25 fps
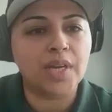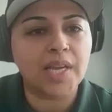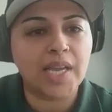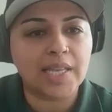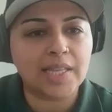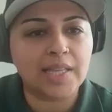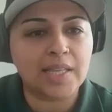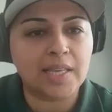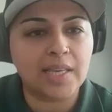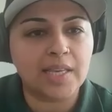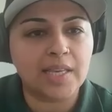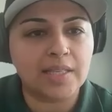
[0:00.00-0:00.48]
look
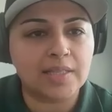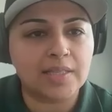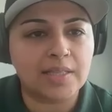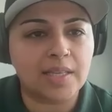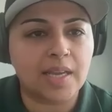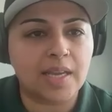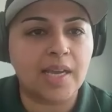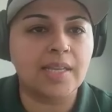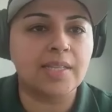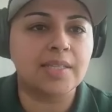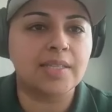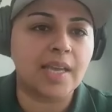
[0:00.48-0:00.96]
at the
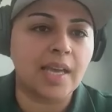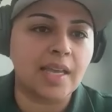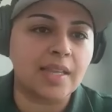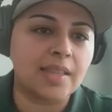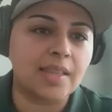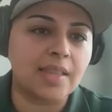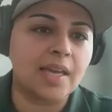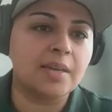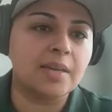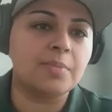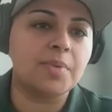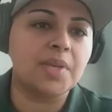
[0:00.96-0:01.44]
insights,
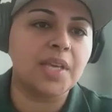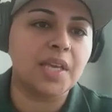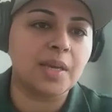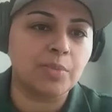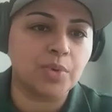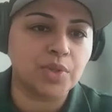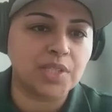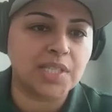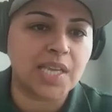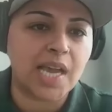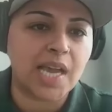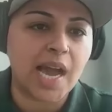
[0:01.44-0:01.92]
and then be
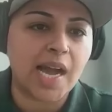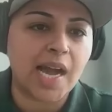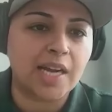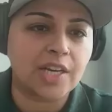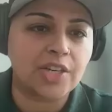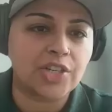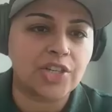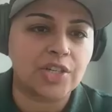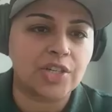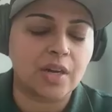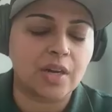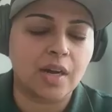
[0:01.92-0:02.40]
able to
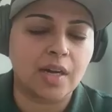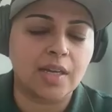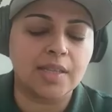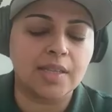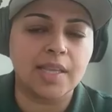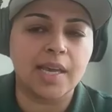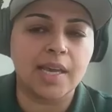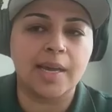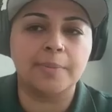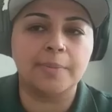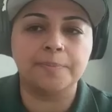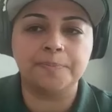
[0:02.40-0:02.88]
action
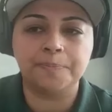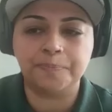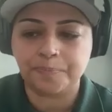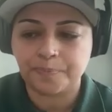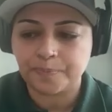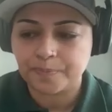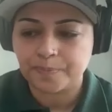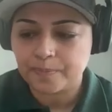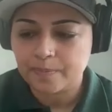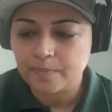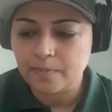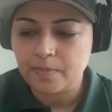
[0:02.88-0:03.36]
on them.
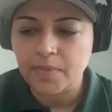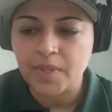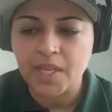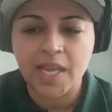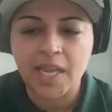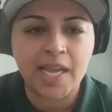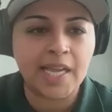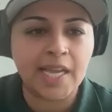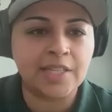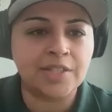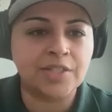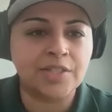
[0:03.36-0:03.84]

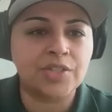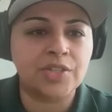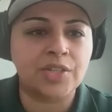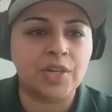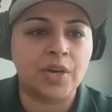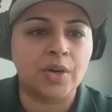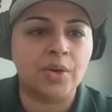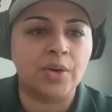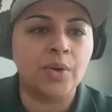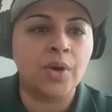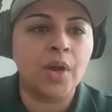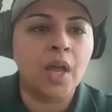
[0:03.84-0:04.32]
And
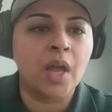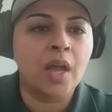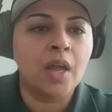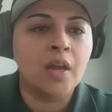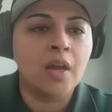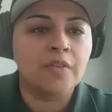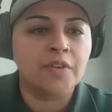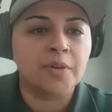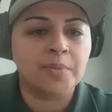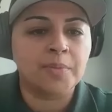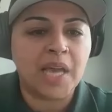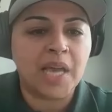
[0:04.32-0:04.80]
so,
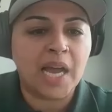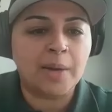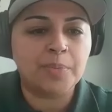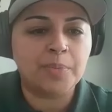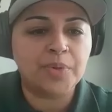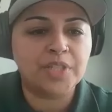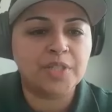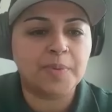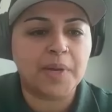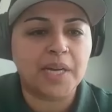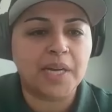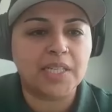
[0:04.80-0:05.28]
from
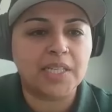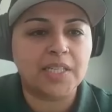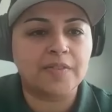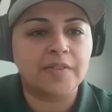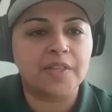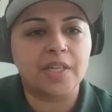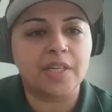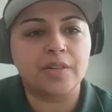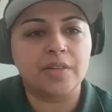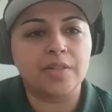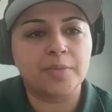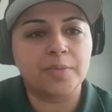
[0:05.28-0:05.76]
that
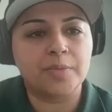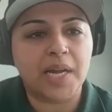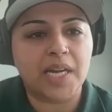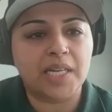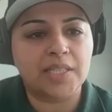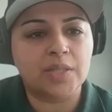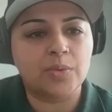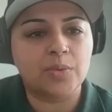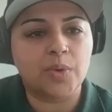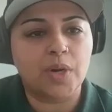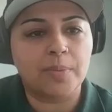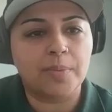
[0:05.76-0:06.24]
perspective, it goes
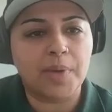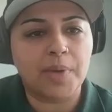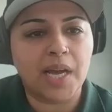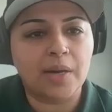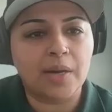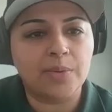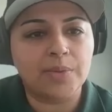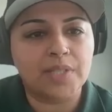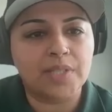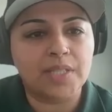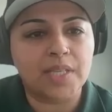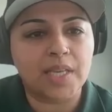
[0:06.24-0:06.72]
back to what
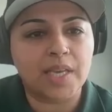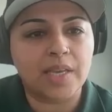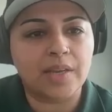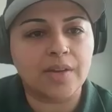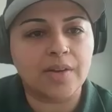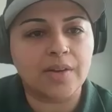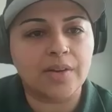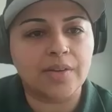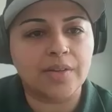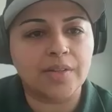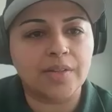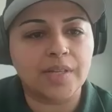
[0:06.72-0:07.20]
Matt was
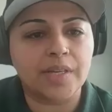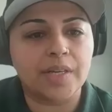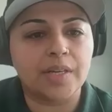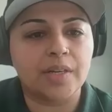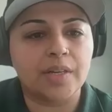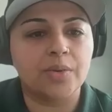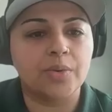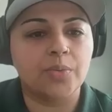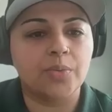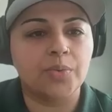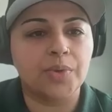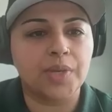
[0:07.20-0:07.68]
saying
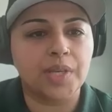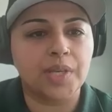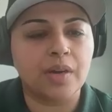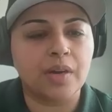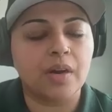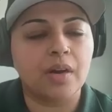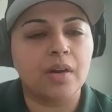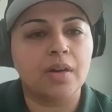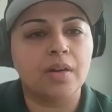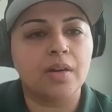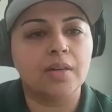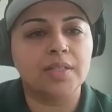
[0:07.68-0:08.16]
earlier. We
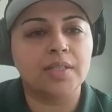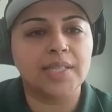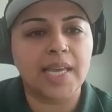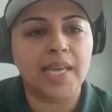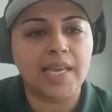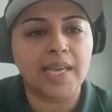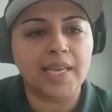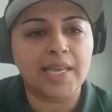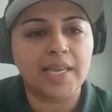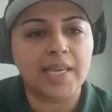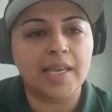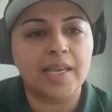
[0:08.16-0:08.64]
are
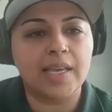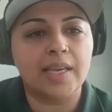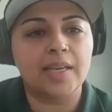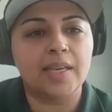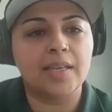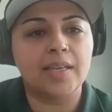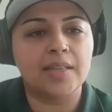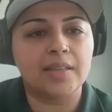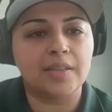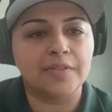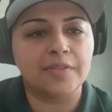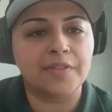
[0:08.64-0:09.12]

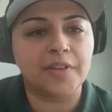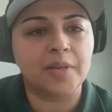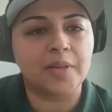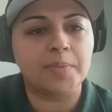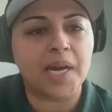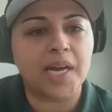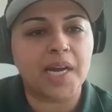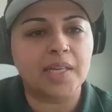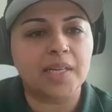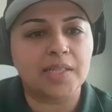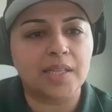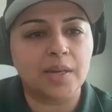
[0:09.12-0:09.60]
taking the
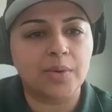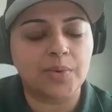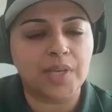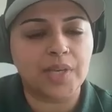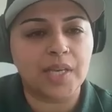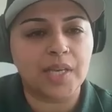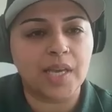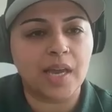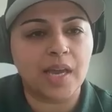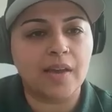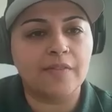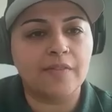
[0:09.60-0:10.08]
feedback that
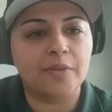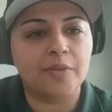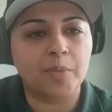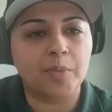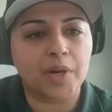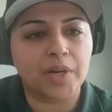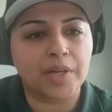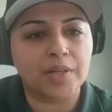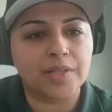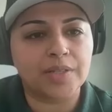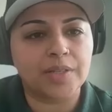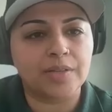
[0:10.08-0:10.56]
we get
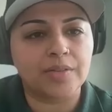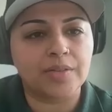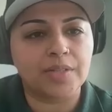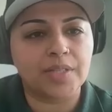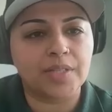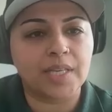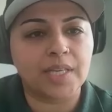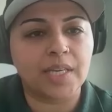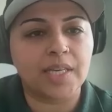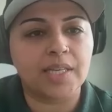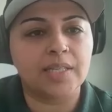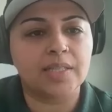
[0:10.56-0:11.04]
from our
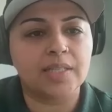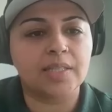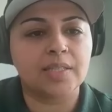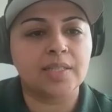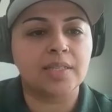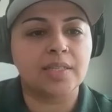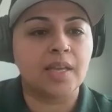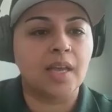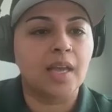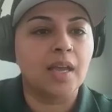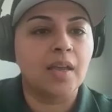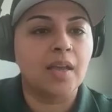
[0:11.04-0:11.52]

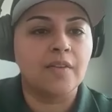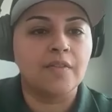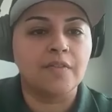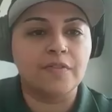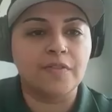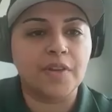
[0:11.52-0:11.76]
associates